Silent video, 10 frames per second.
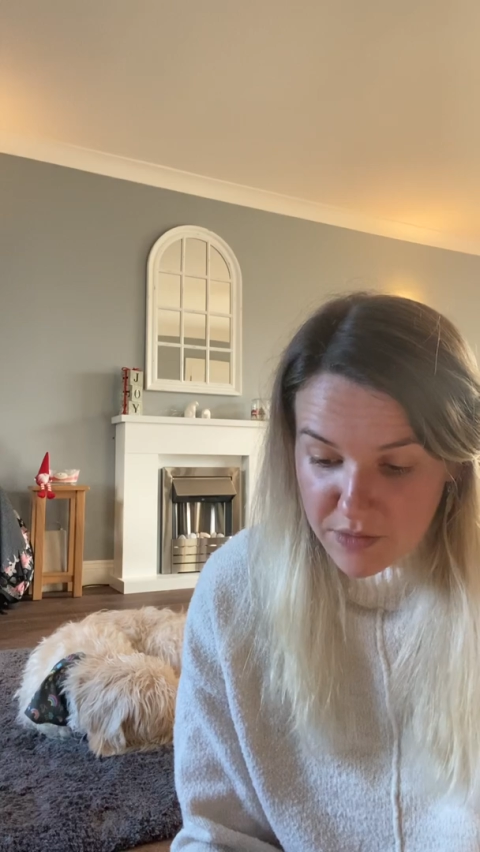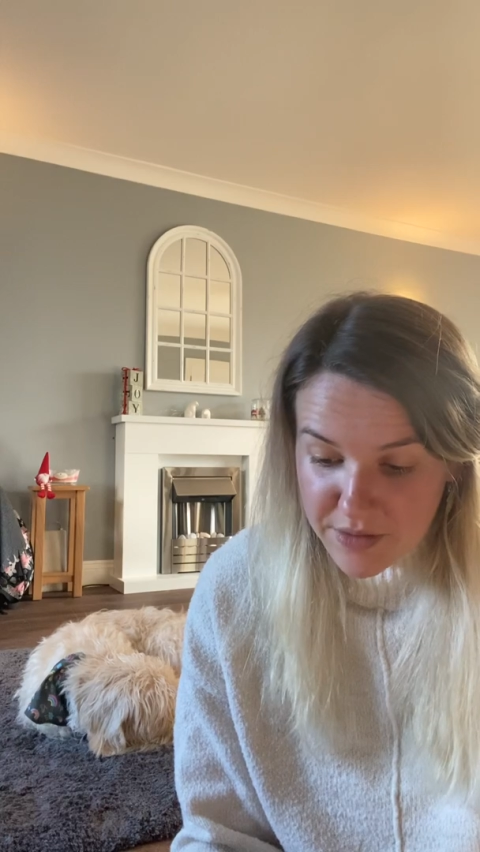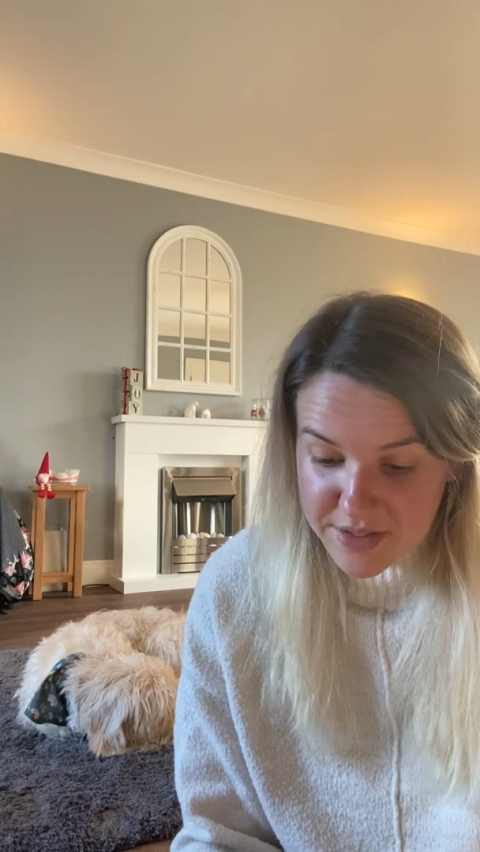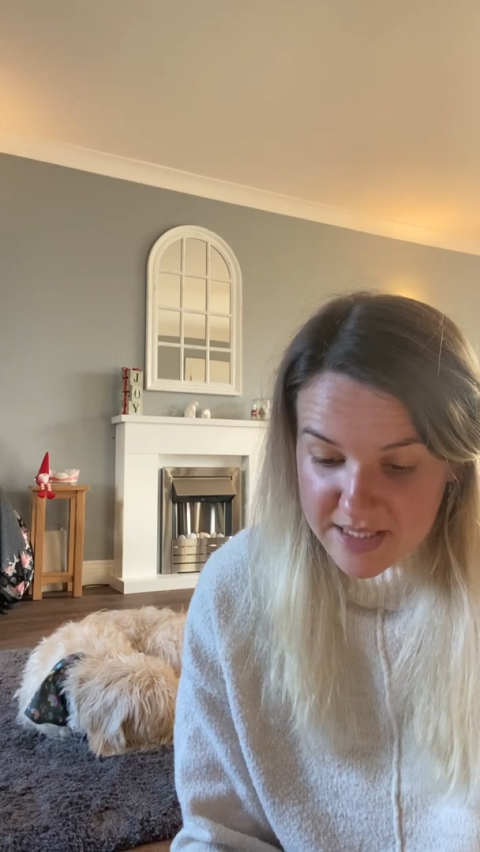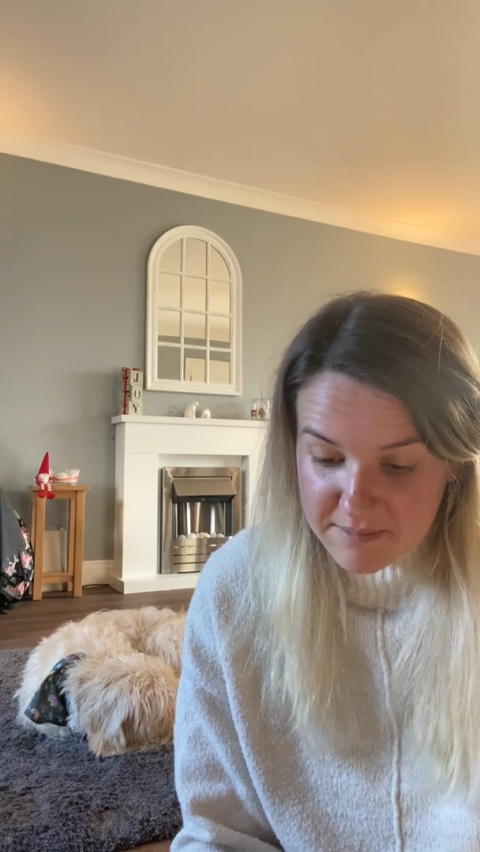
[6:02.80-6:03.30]
at
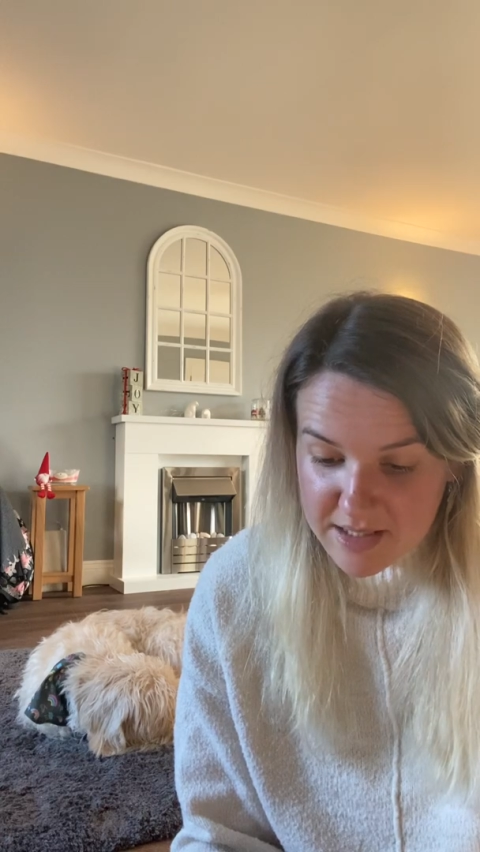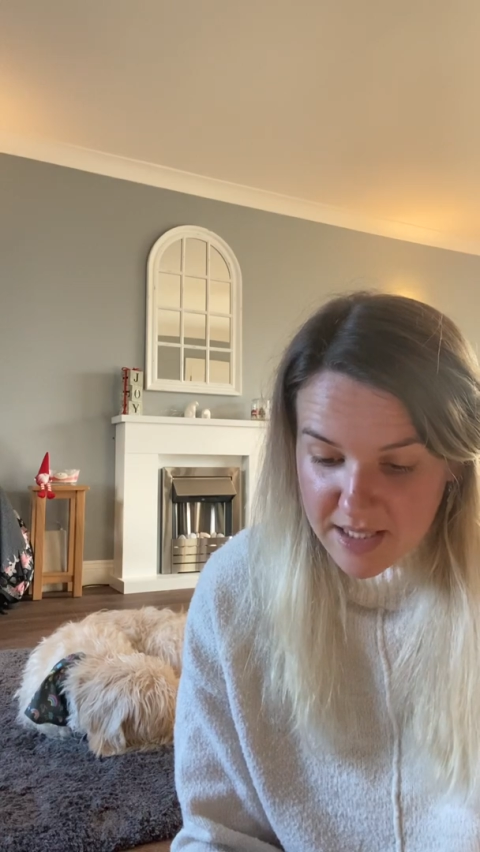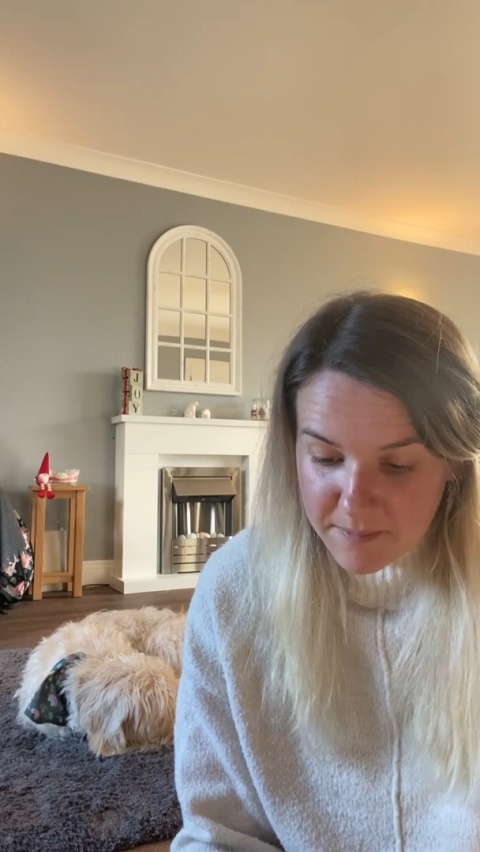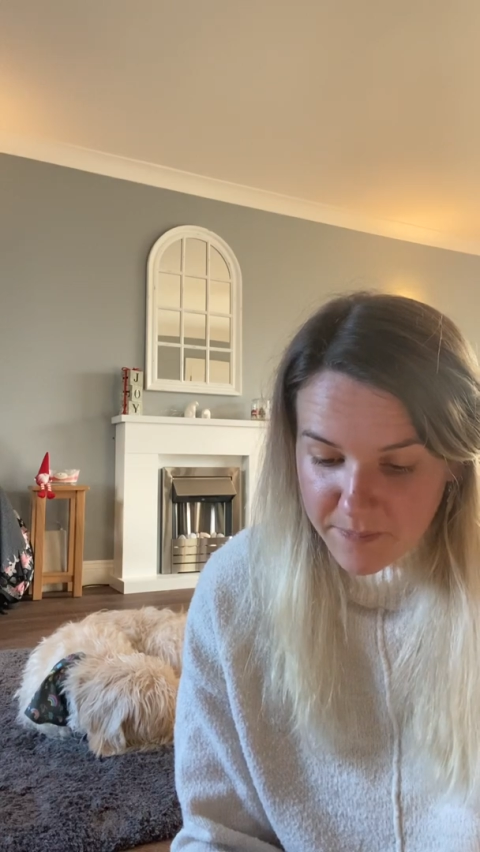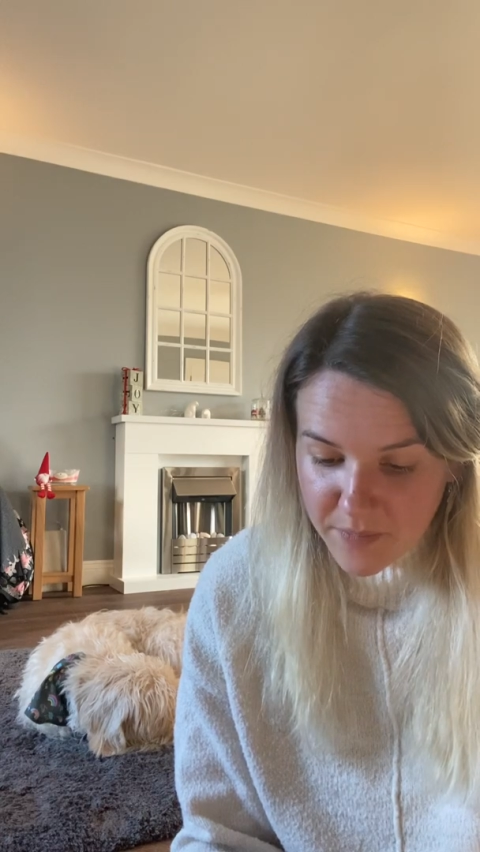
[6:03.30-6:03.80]
the same
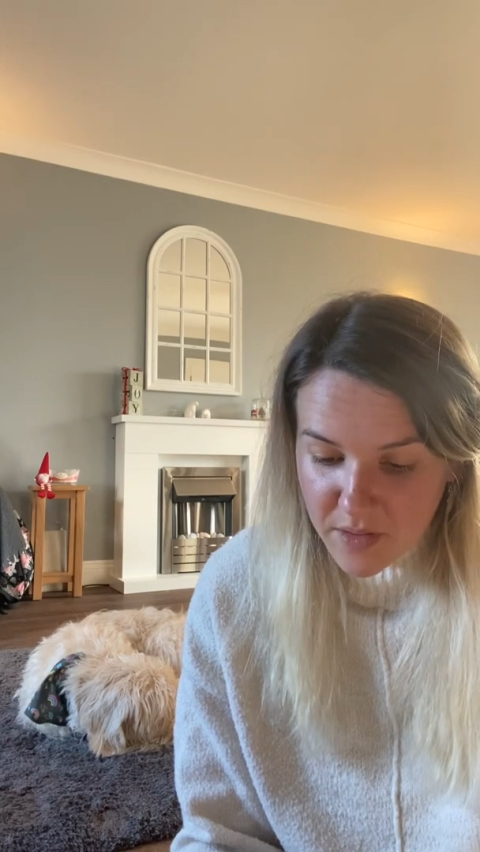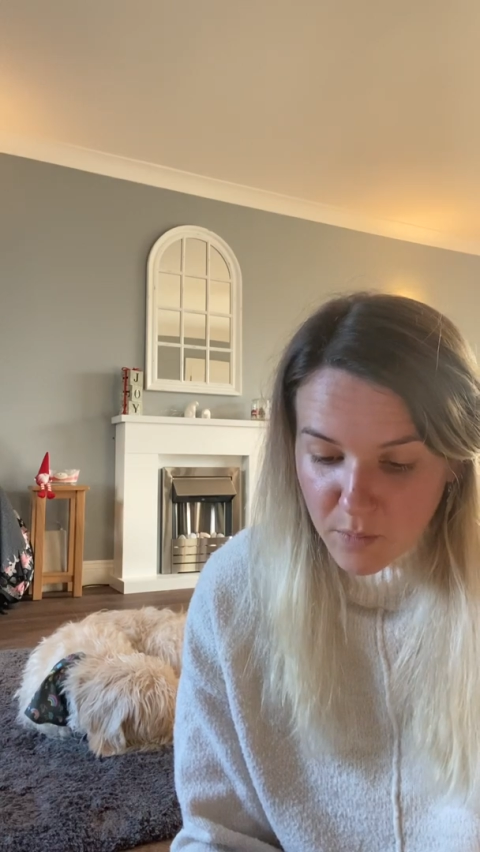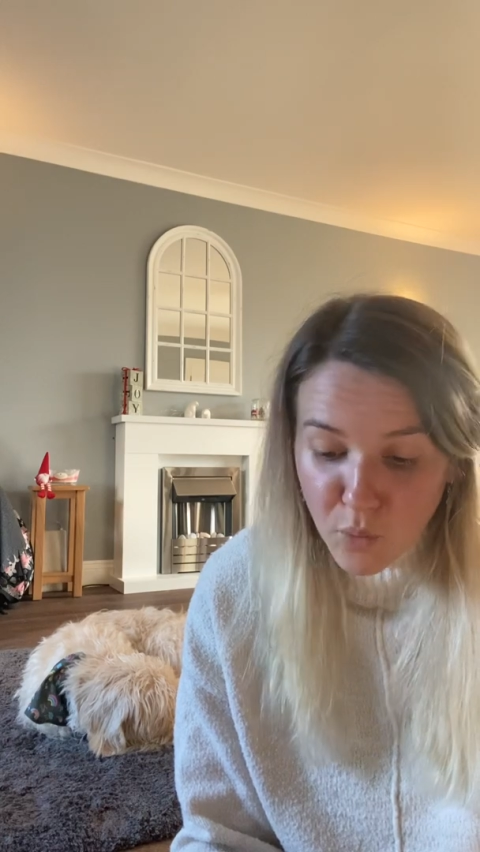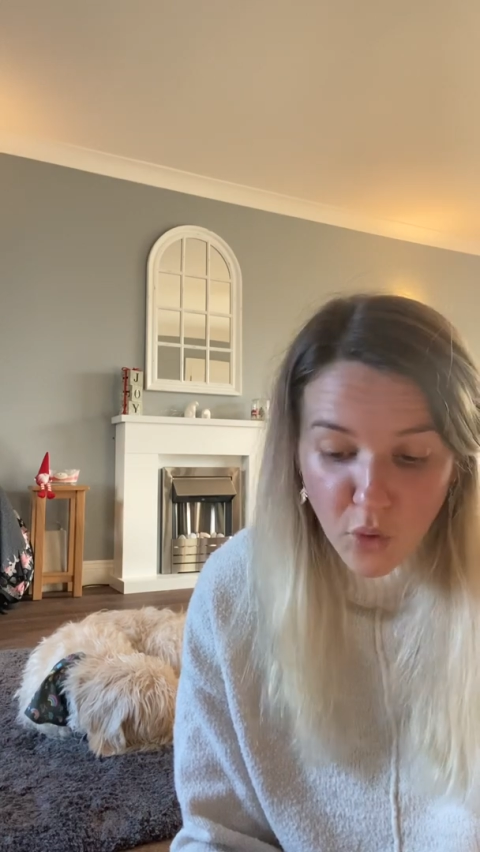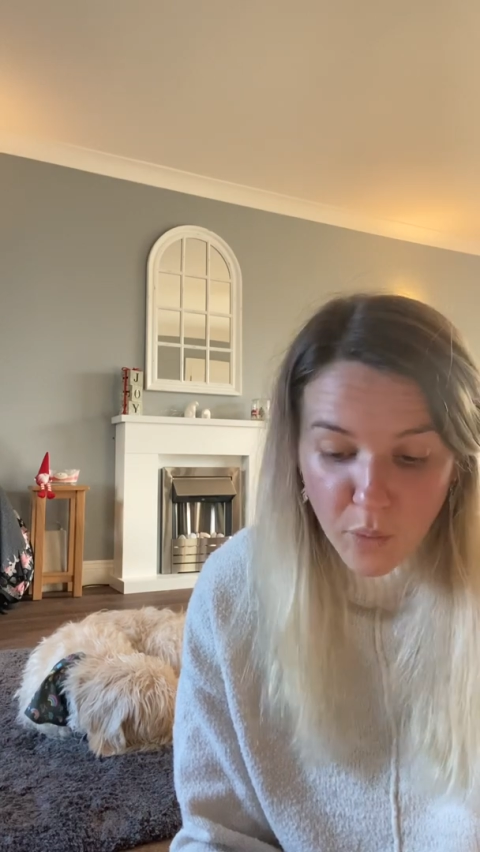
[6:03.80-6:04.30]
time,
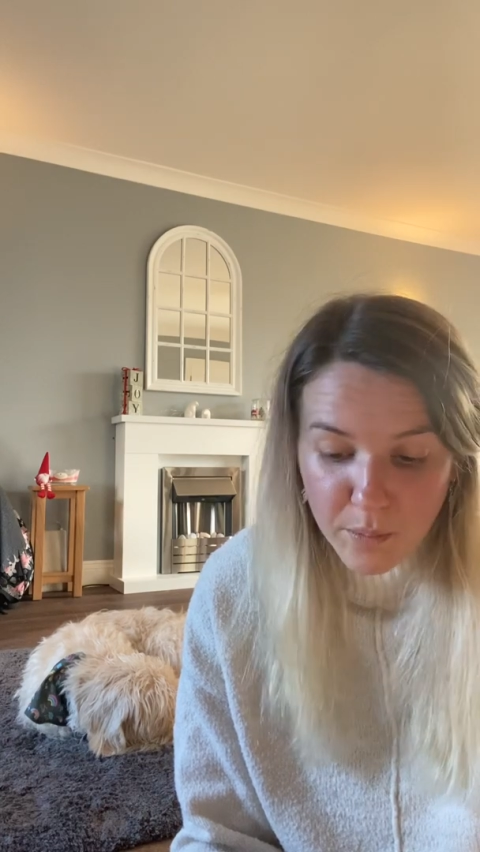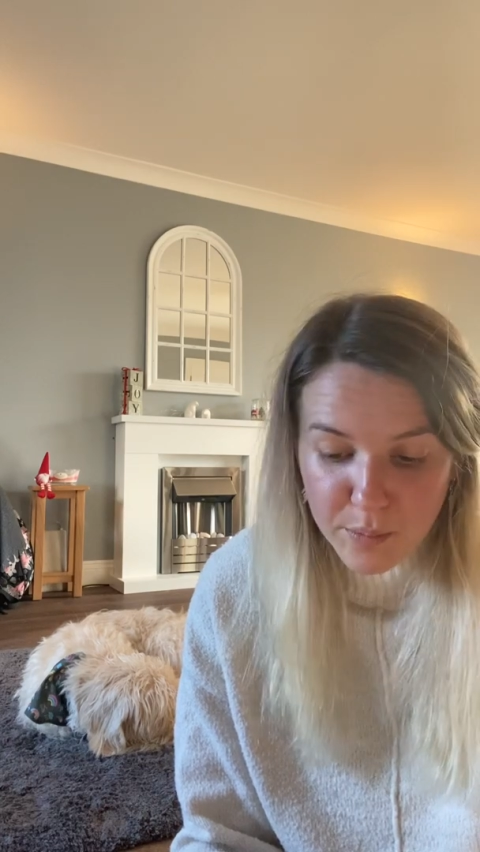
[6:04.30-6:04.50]
warm